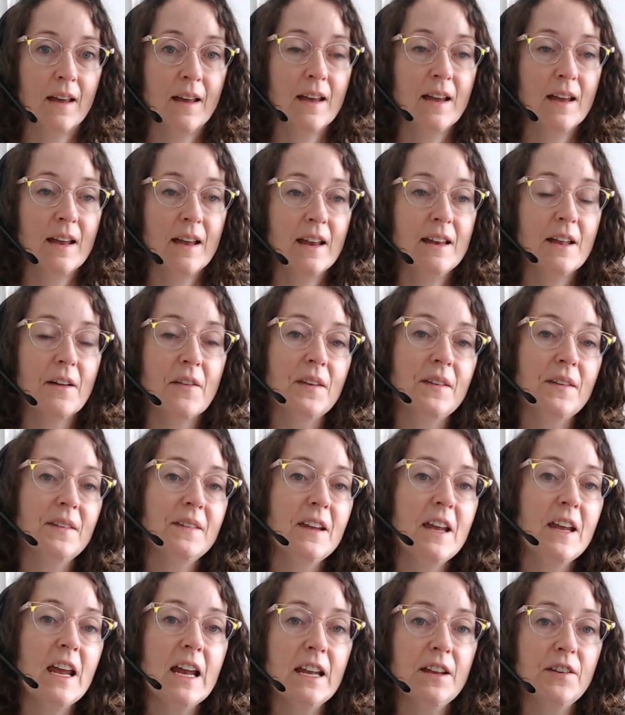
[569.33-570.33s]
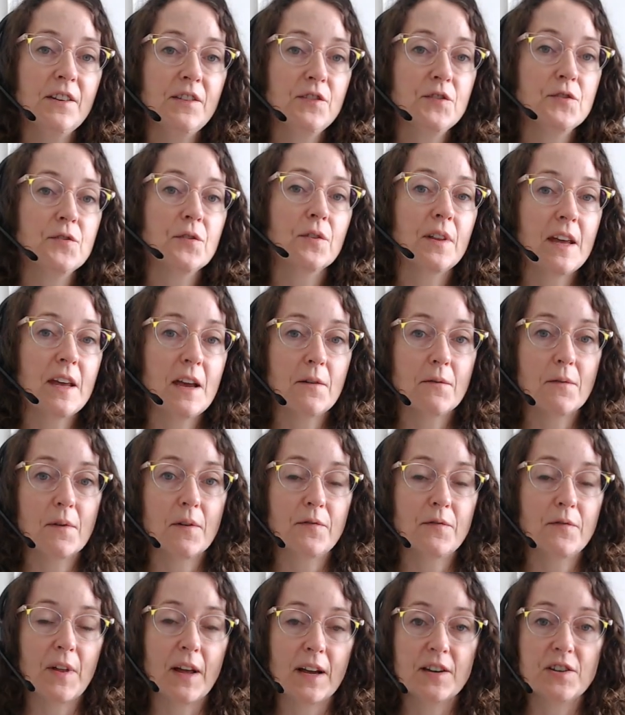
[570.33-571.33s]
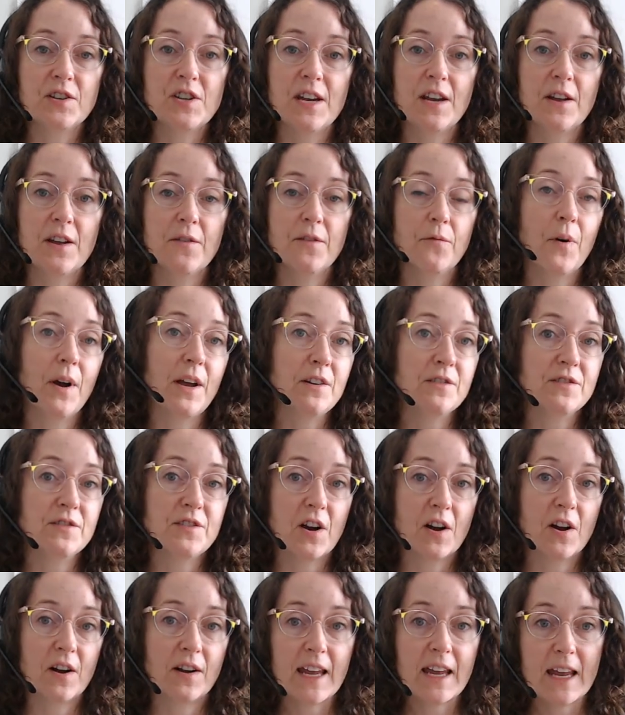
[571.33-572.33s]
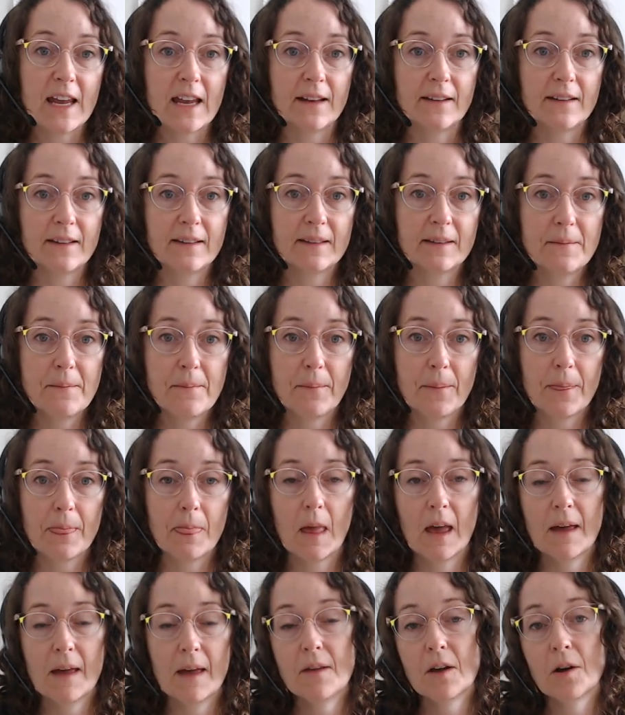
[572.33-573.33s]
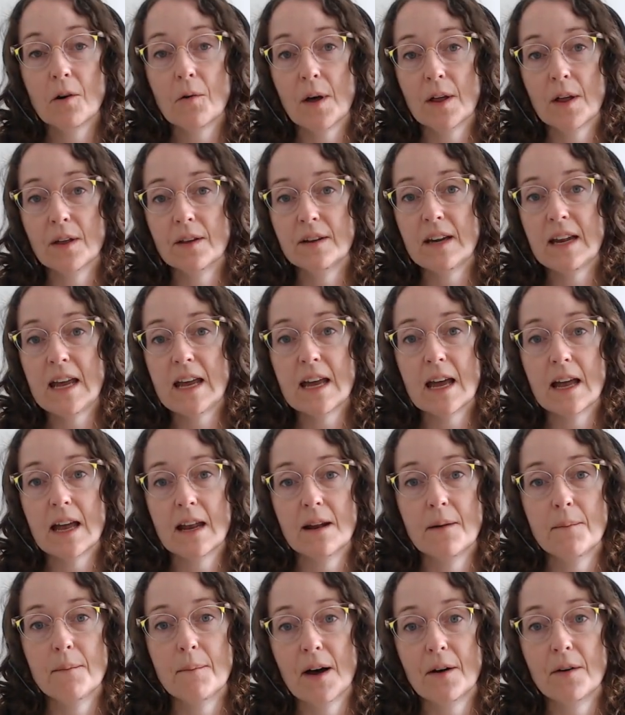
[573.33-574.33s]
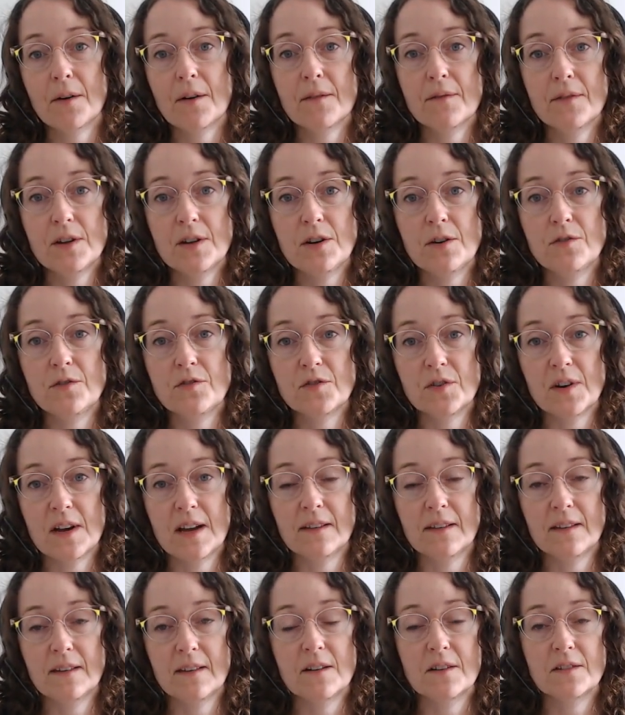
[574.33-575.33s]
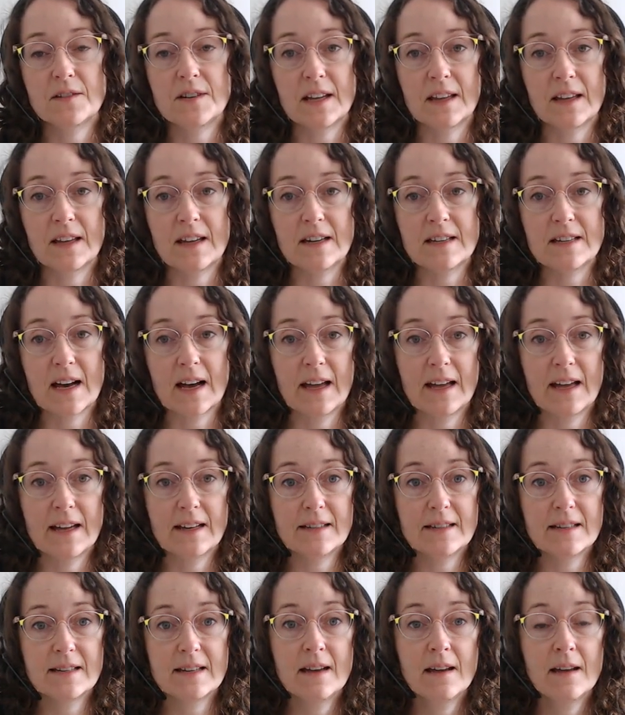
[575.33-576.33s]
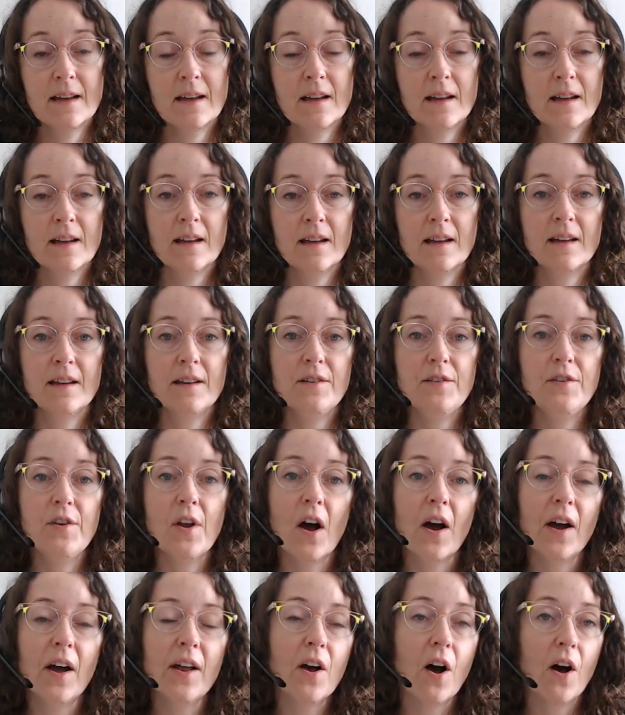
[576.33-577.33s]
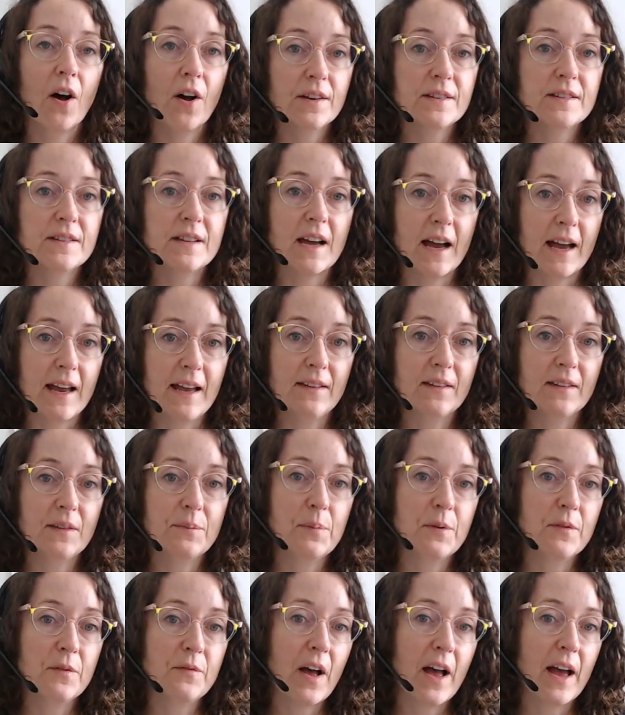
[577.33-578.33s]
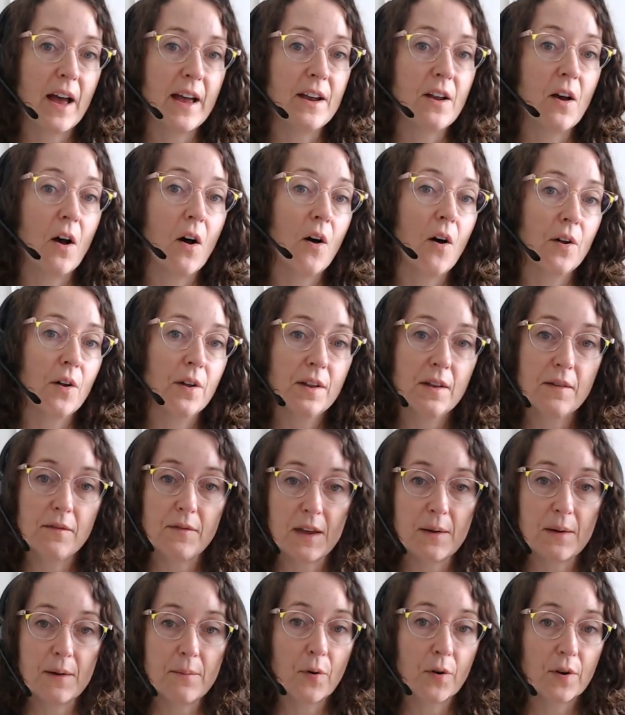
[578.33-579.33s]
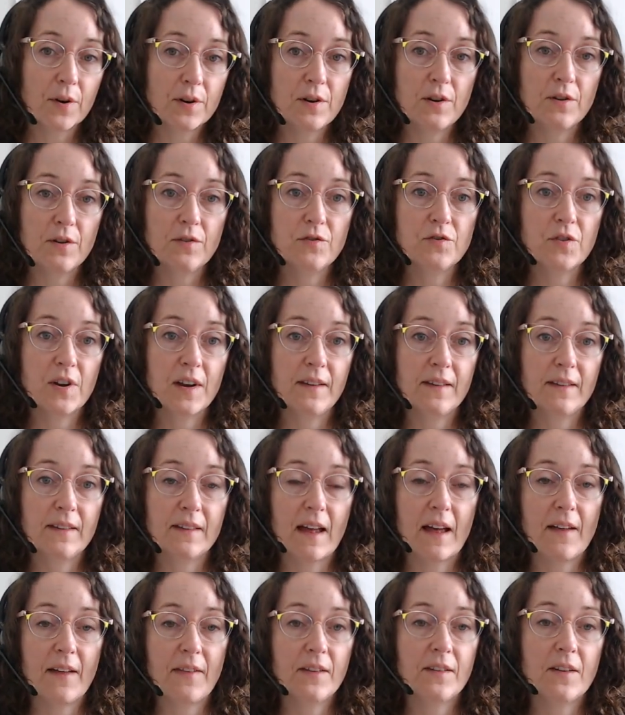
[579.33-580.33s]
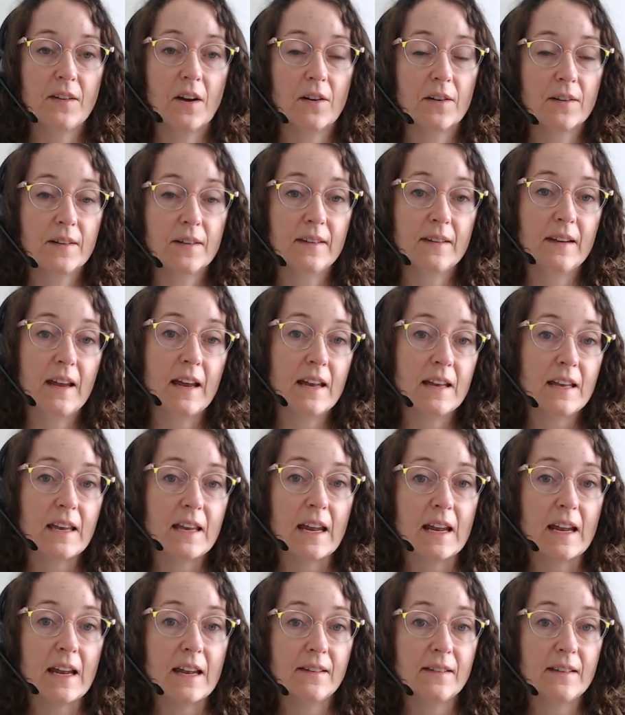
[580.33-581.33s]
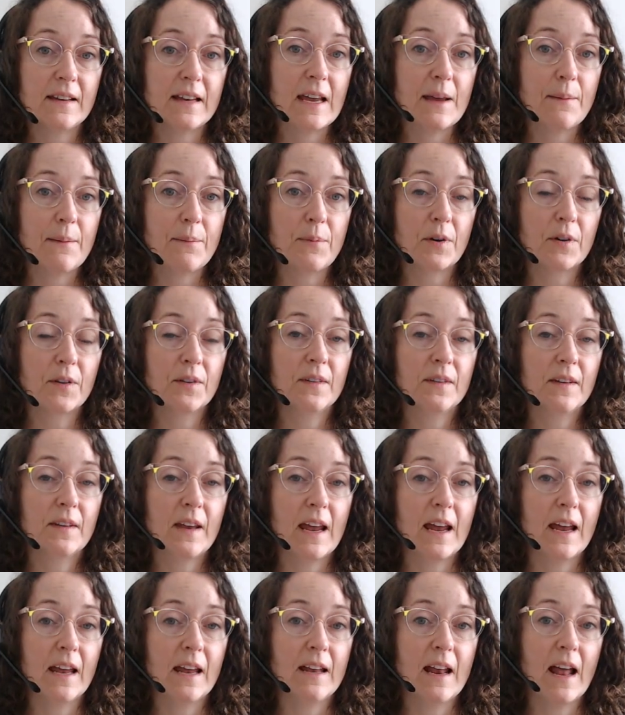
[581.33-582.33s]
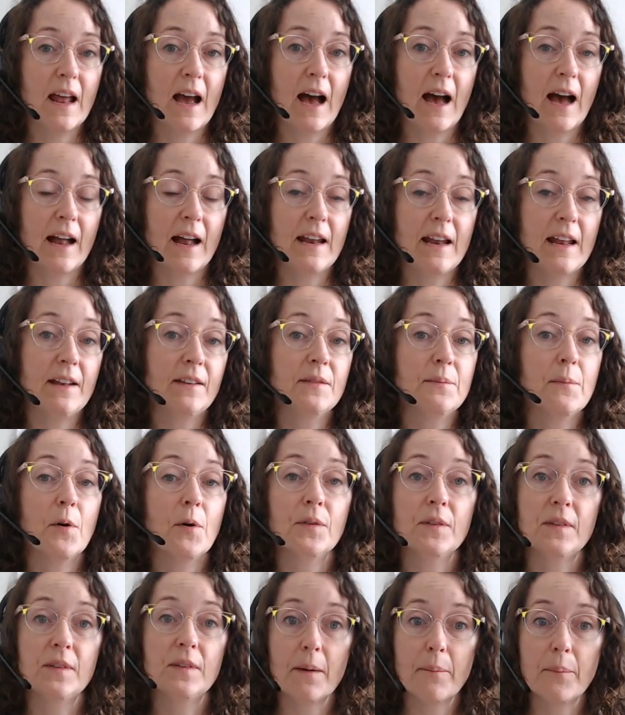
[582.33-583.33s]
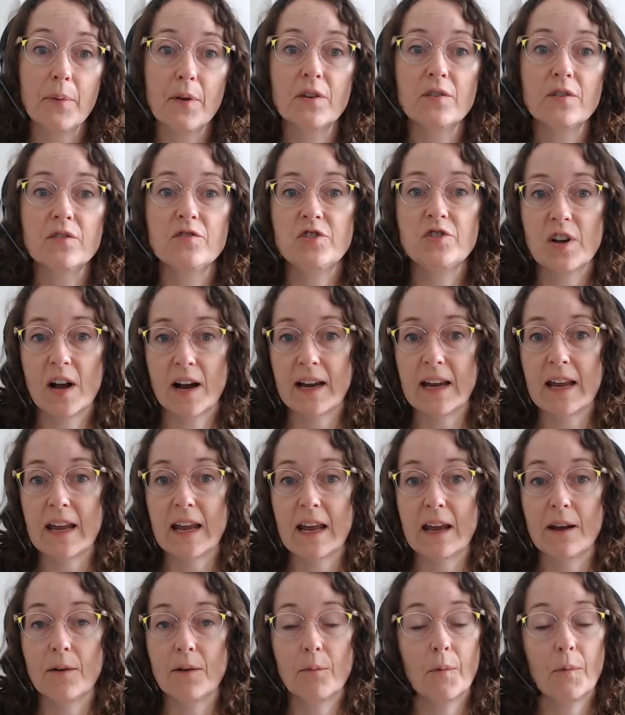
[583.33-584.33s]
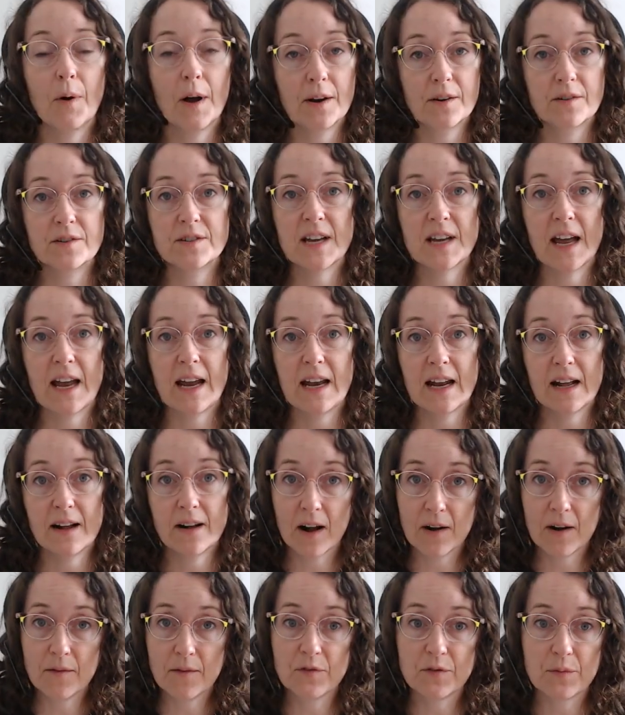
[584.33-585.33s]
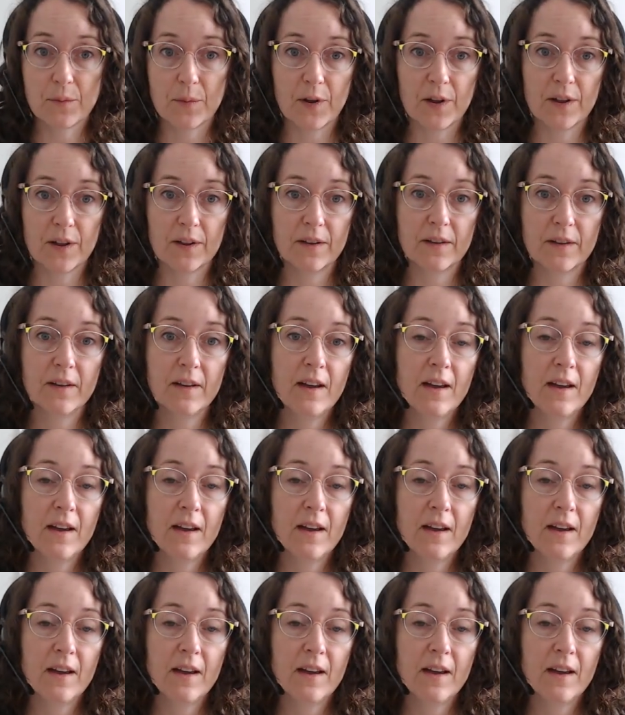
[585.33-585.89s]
Now, the skin is truly a reflection of what your dog eats and the quality and amount of the nutrients in their daily diet. Not all diets provide all of the important nutrients that the dog's skin needs to keep their skin at its most supple, shiny, watertight, and comfortable.